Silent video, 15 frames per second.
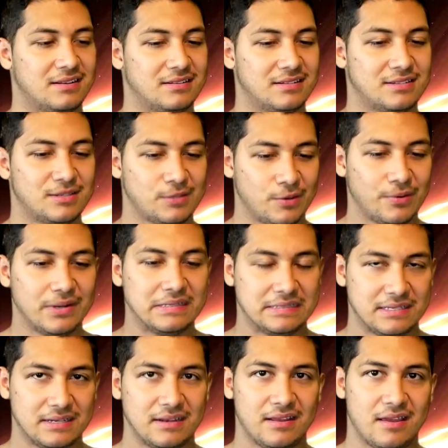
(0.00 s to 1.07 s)
The stories
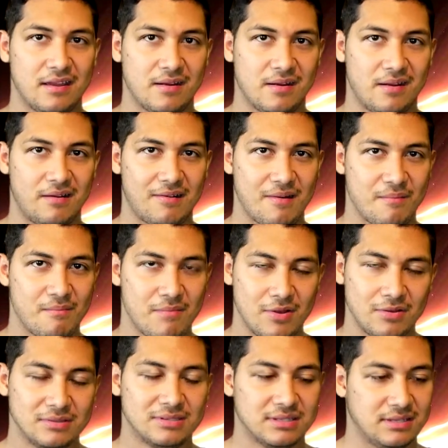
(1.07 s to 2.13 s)
today are
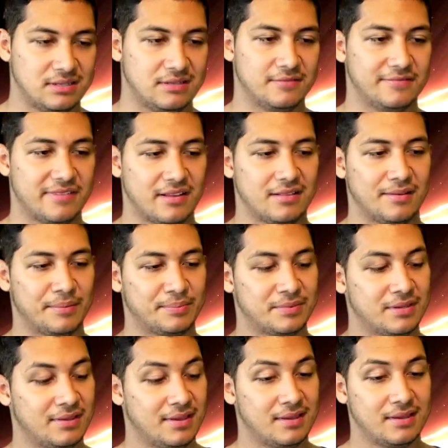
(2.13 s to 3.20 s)
mostly
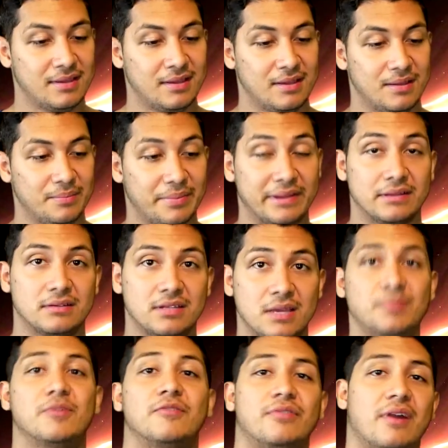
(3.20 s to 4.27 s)
developed by a
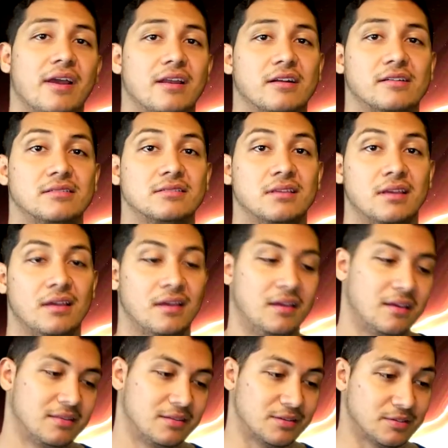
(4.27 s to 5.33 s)
team of writers.
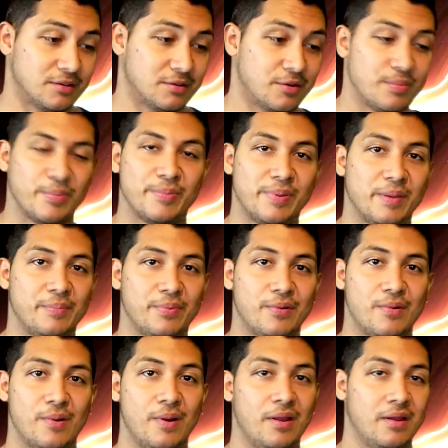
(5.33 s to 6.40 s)
There's a group of
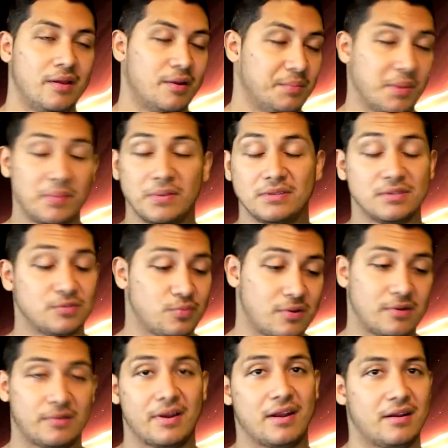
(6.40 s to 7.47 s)
people, maybe just
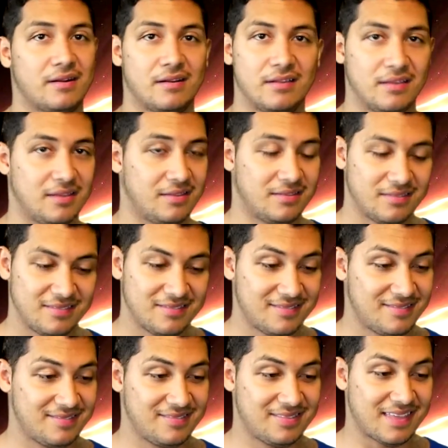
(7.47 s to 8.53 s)
one writer,
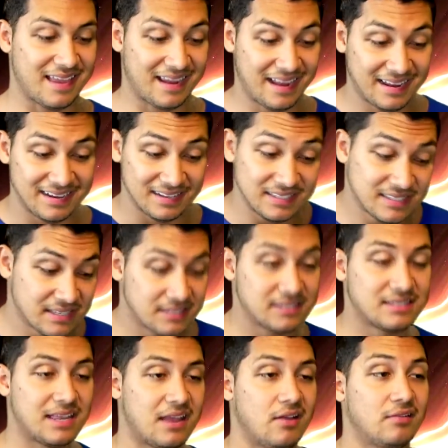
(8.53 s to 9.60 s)
that kind of sits
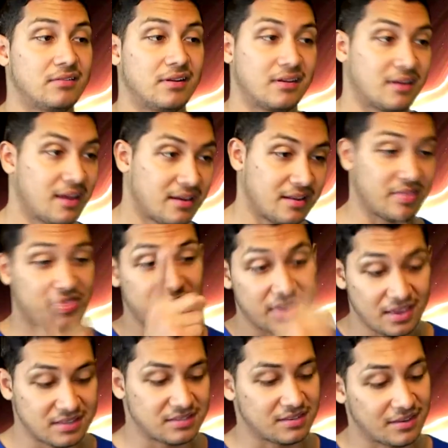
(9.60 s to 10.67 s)
down and kind of
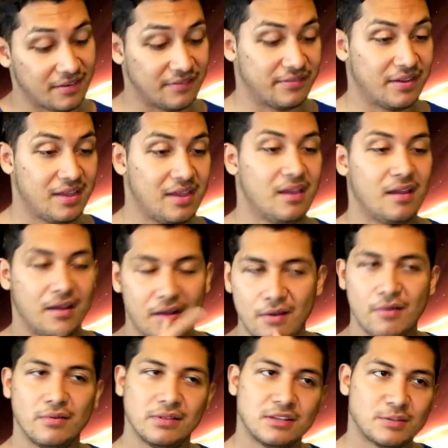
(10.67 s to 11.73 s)
thinks of,
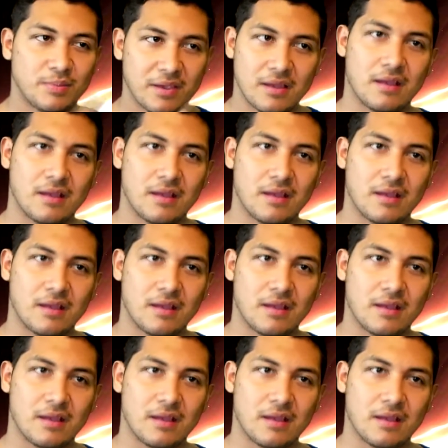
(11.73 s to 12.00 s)
oh, let's make a